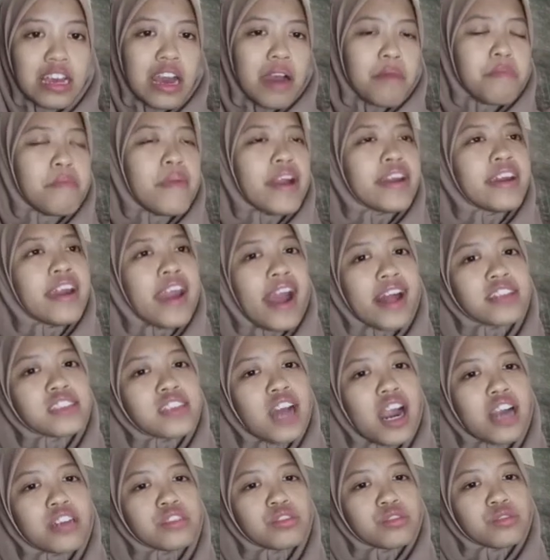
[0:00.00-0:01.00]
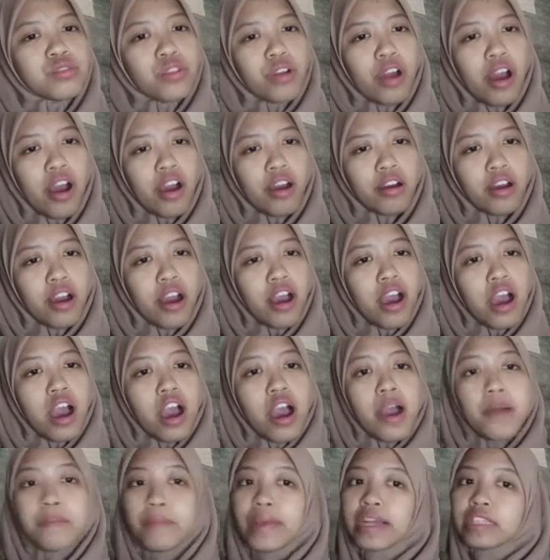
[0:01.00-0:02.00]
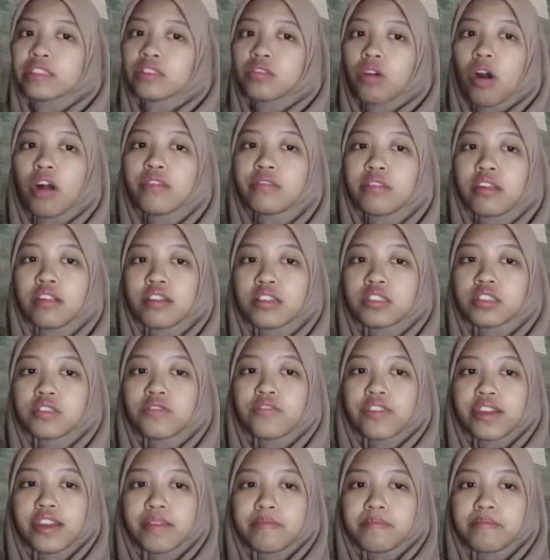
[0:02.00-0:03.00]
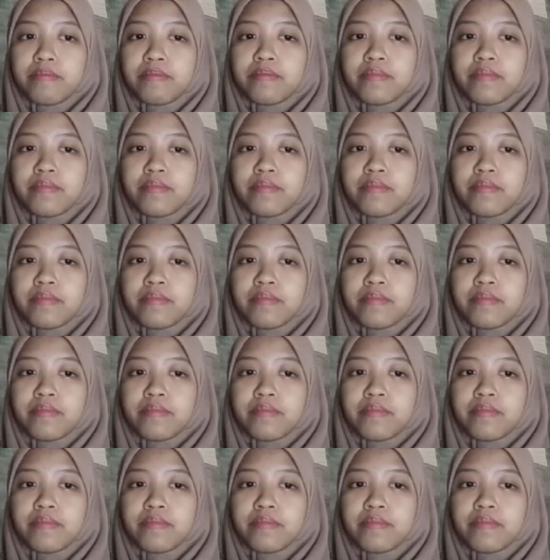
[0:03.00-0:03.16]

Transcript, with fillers: My hands are strong, my shoulder is firm,